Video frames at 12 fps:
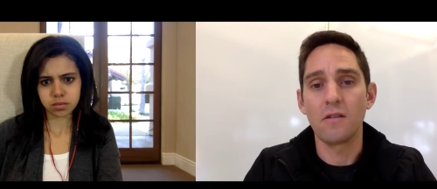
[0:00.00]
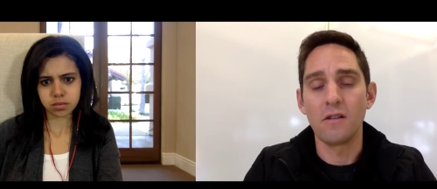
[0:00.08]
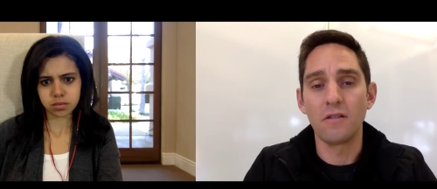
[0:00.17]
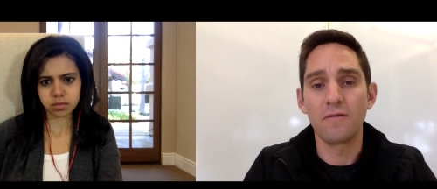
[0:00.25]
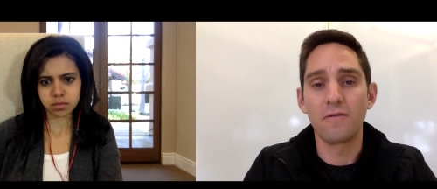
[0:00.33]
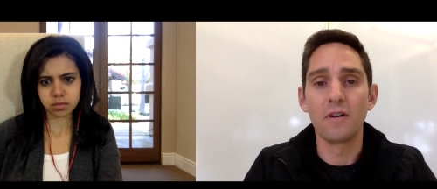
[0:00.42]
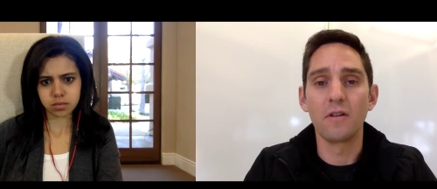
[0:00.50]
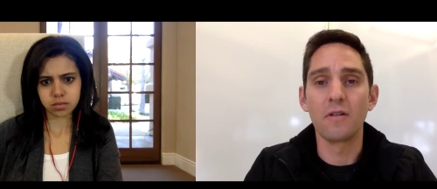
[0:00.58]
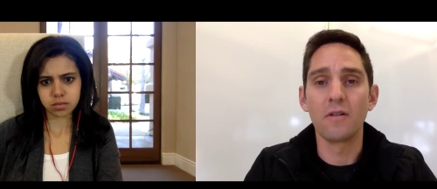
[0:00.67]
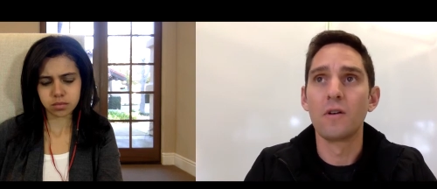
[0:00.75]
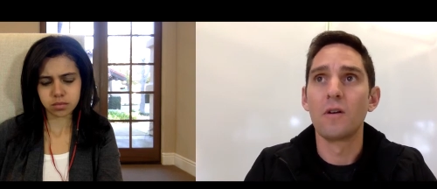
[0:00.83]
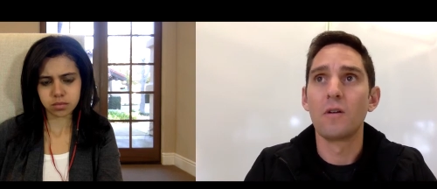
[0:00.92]
Speaker 1: you know, you
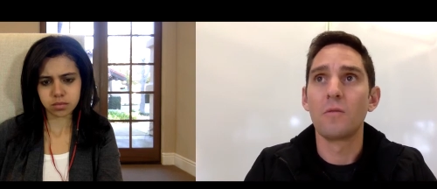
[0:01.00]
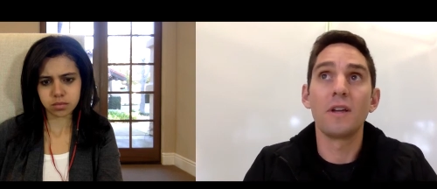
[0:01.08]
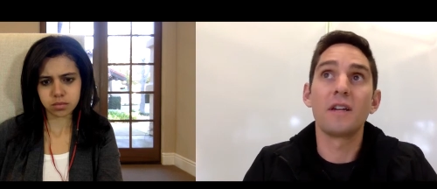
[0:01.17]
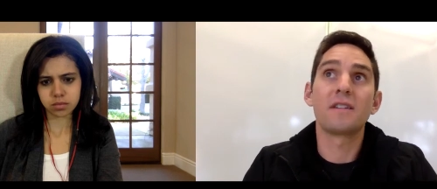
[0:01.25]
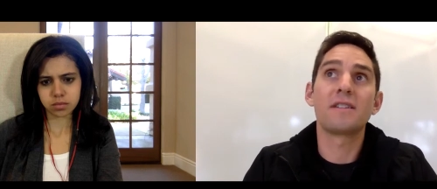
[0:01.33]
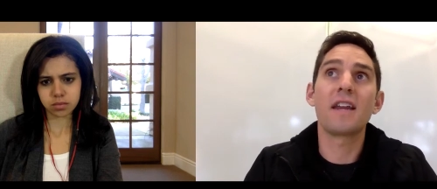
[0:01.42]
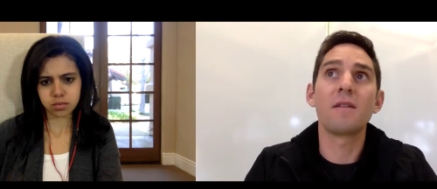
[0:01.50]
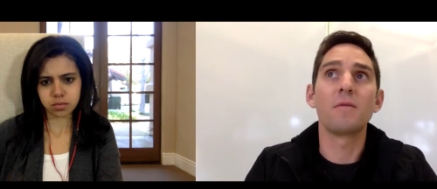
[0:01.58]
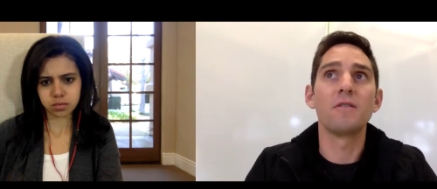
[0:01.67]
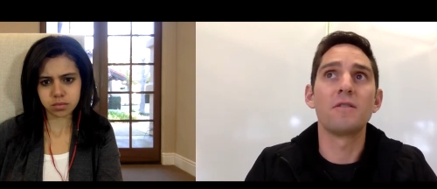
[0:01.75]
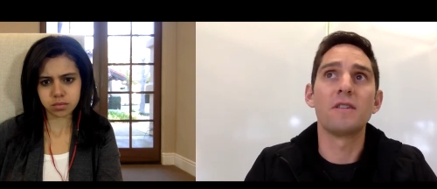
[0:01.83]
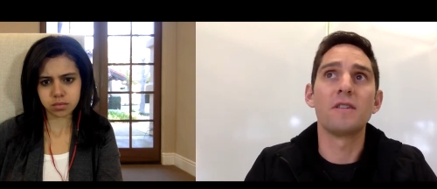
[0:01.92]
feel really excited
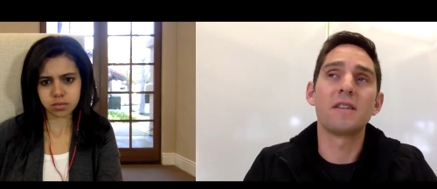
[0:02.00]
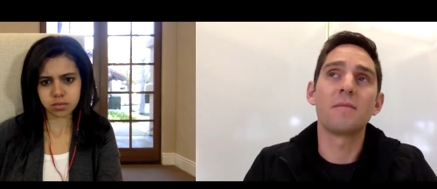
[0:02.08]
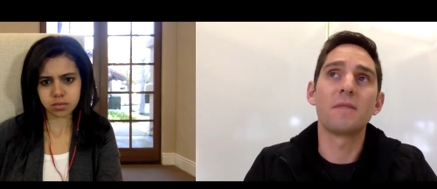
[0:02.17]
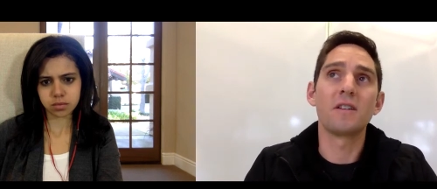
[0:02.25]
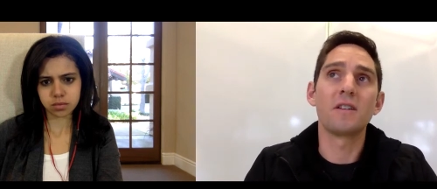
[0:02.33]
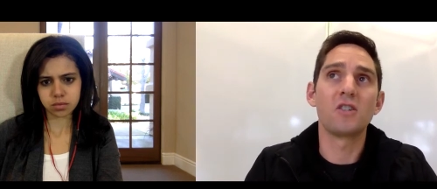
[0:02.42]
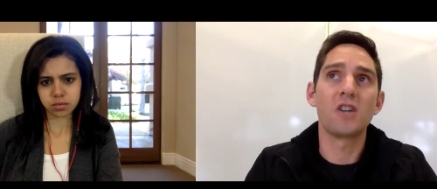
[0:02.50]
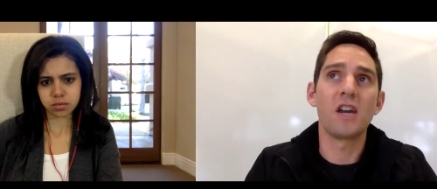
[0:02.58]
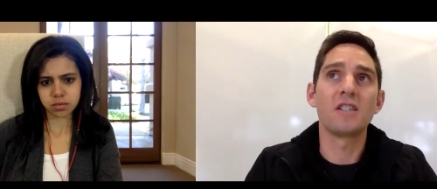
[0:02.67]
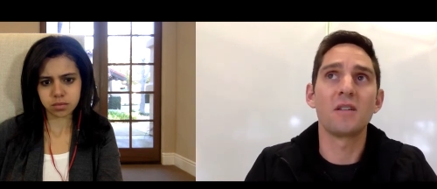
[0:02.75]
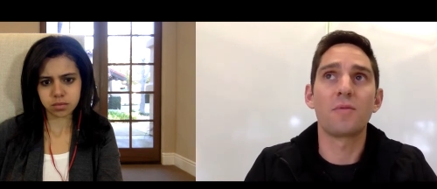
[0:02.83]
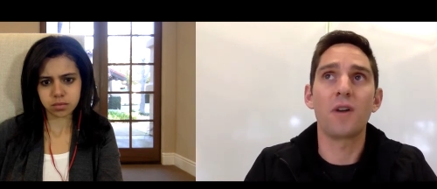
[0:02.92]
when you see something
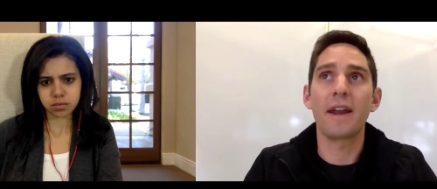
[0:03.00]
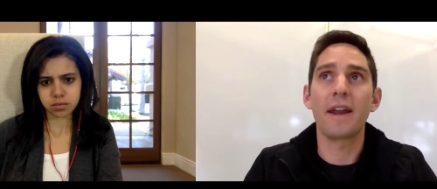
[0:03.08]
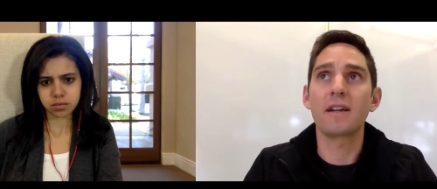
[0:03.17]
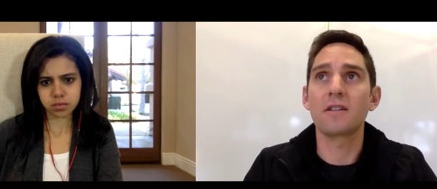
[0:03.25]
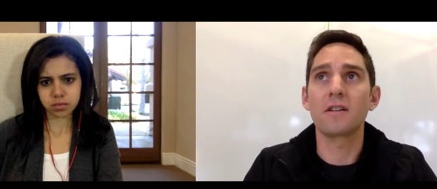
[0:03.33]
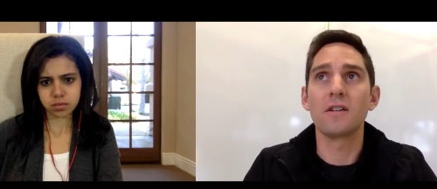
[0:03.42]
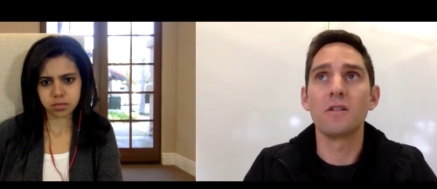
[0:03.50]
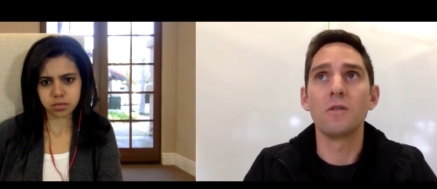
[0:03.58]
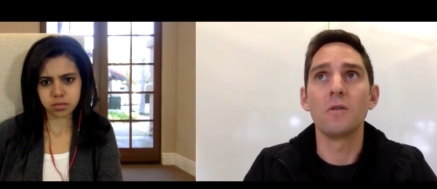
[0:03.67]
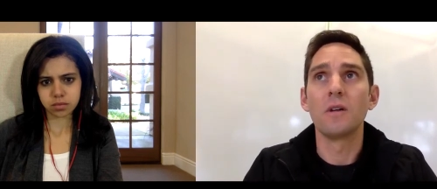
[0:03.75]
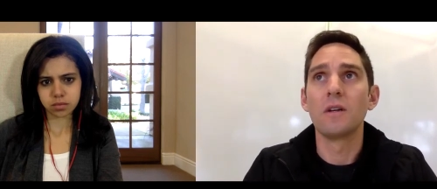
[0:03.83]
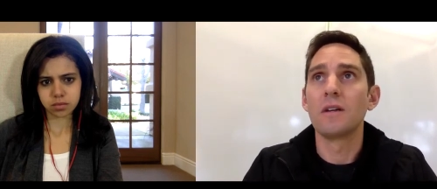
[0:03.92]
change in the product, or
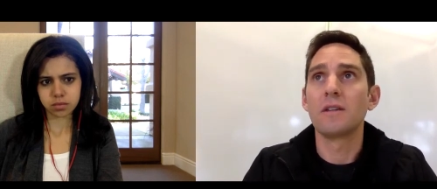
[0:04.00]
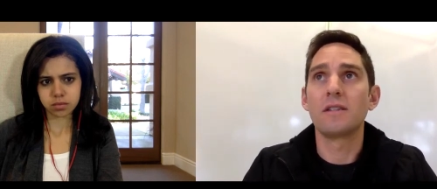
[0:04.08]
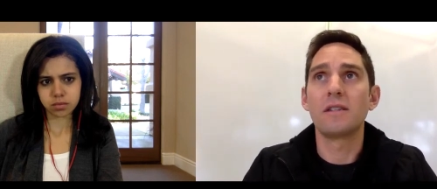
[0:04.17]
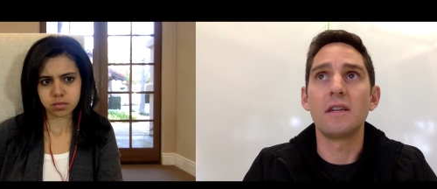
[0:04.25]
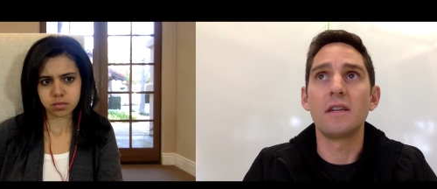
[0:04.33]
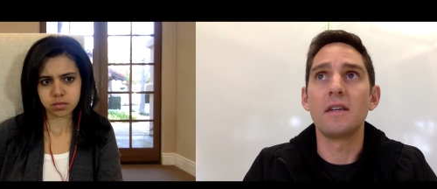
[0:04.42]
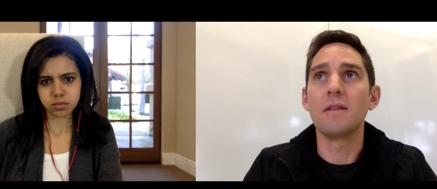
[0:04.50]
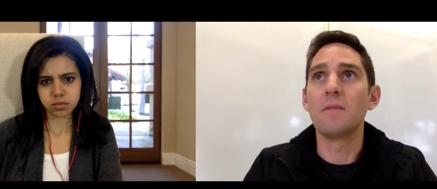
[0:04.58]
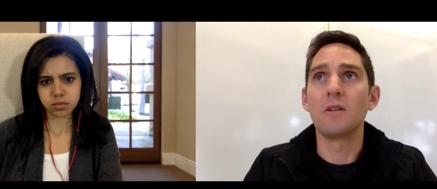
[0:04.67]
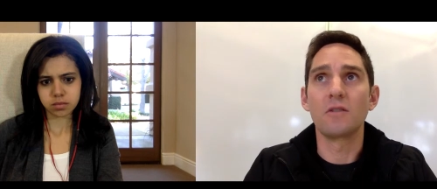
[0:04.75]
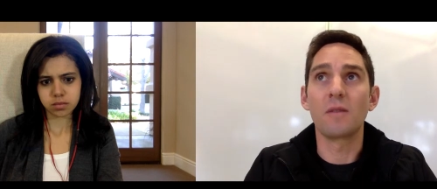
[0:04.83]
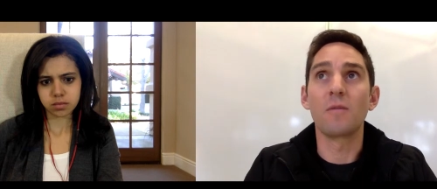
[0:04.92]
you see,
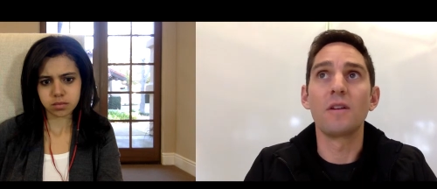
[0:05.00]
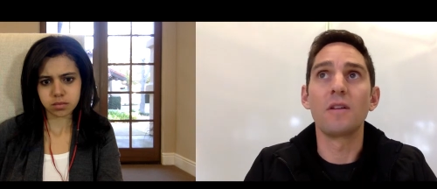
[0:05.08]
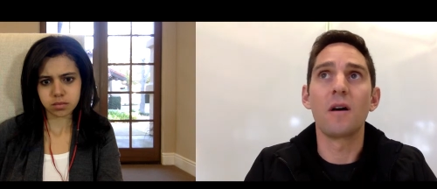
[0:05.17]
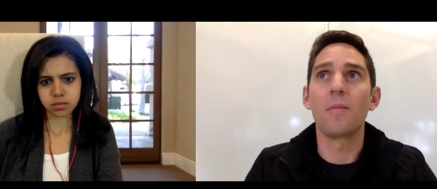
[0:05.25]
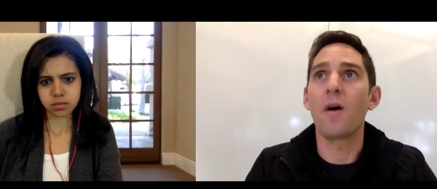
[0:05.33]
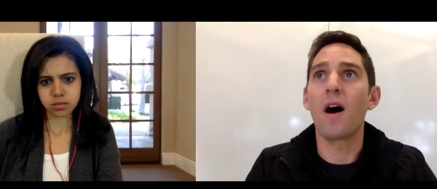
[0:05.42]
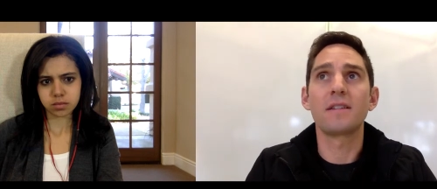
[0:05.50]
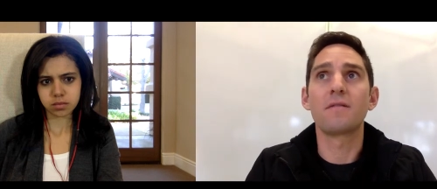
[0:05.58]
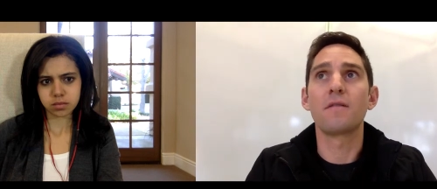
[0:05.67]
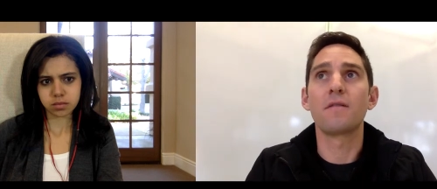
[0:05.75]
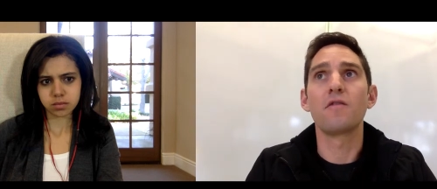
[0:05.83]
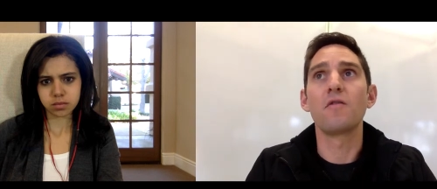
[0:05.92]
you know, someone, a
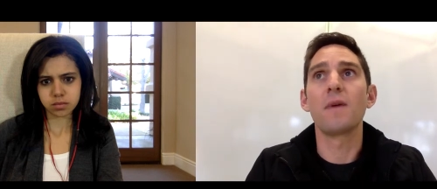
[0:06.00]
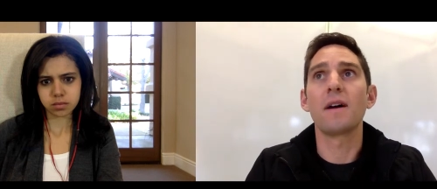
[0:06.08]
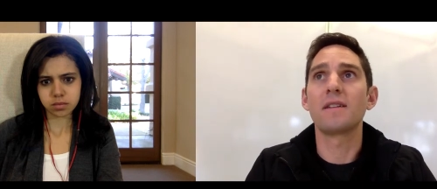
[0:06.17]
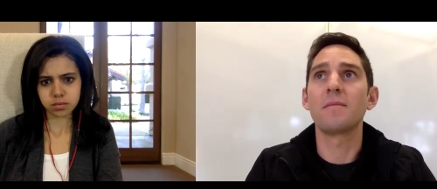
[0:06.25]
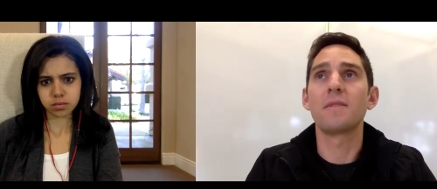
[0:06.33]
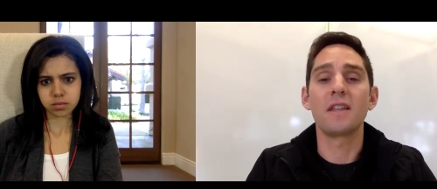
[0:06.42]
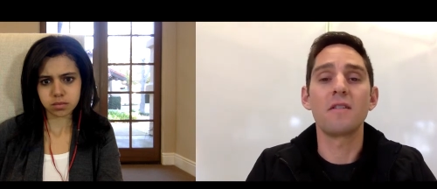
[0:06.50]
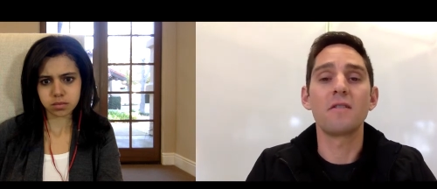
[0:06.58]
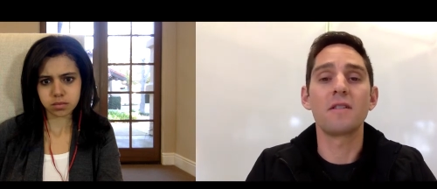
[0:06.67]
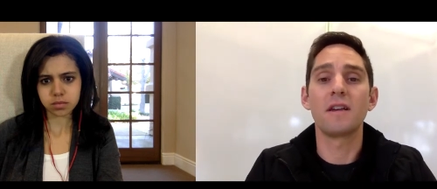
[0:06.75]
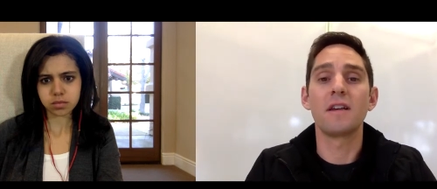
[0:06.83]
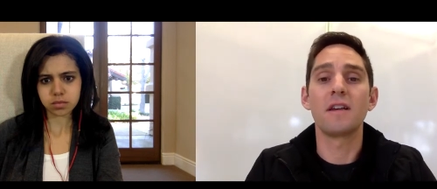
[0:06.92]
positive review about something, and then you
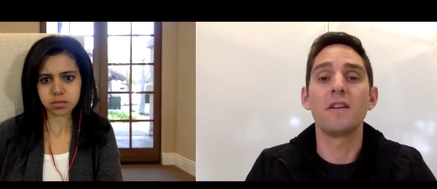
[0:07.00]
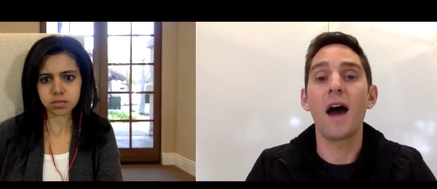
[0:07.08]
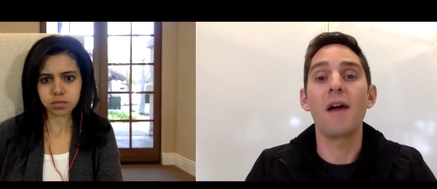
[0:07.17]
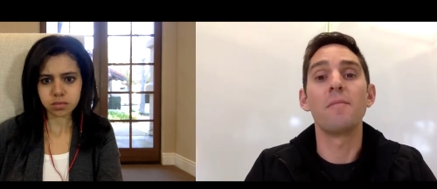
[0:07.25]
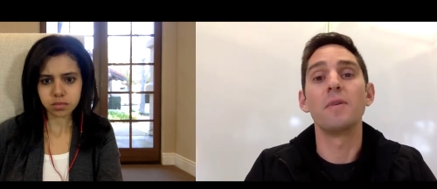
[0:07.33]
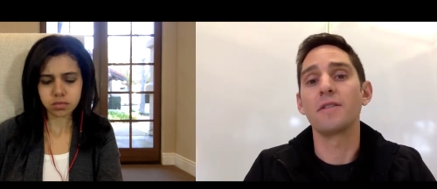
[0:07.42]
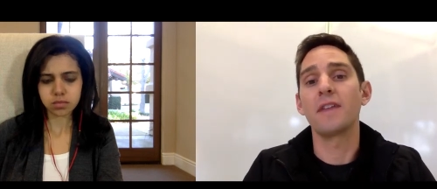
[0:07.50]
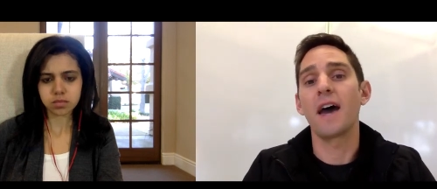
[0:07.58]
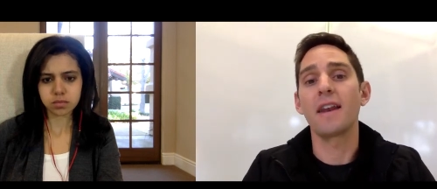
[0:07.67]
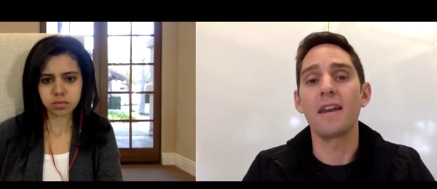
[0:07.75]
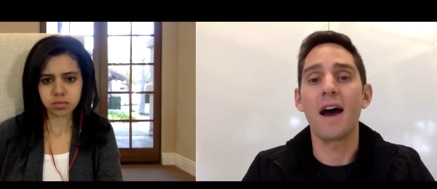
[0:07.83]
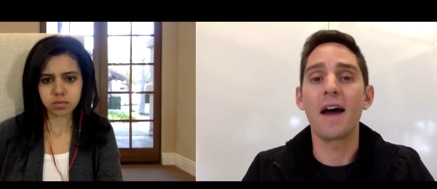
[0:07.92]
can say, you know, I built
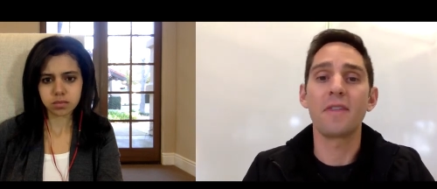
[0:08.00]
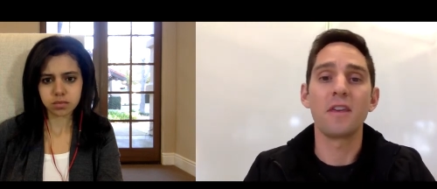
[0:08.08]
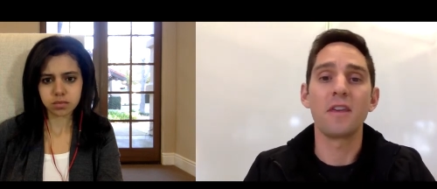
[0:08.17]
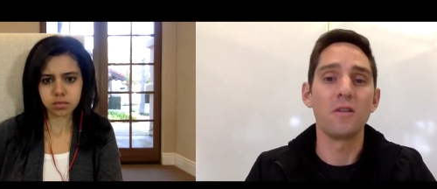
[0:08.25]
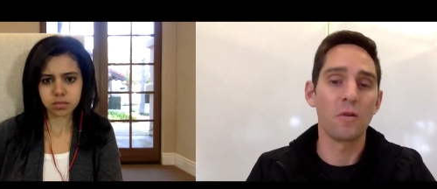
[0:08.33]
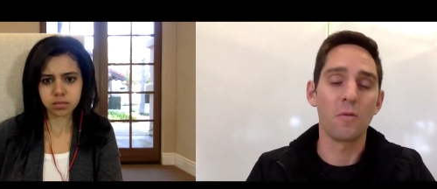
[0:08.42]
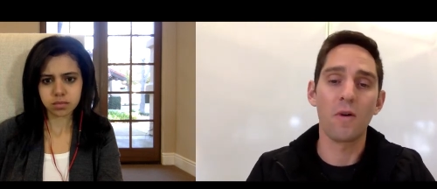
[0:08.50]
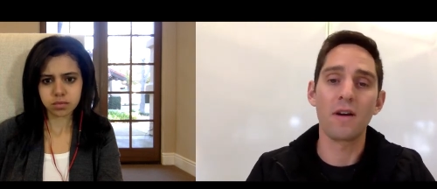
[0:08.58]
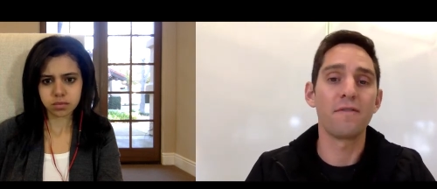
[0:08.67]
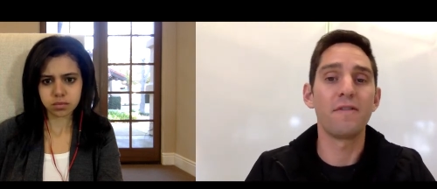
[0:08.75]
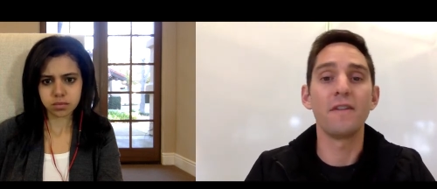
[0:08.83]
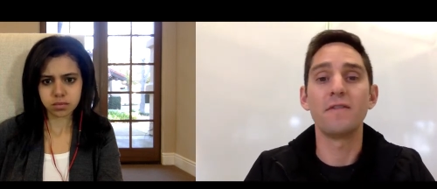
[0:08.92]
that. Not that you were one
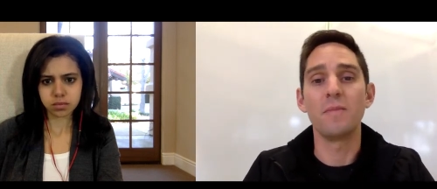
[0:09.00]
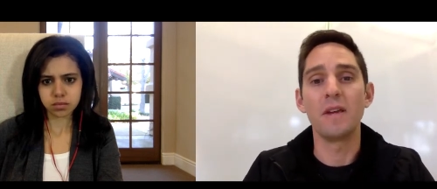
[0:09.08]
of 50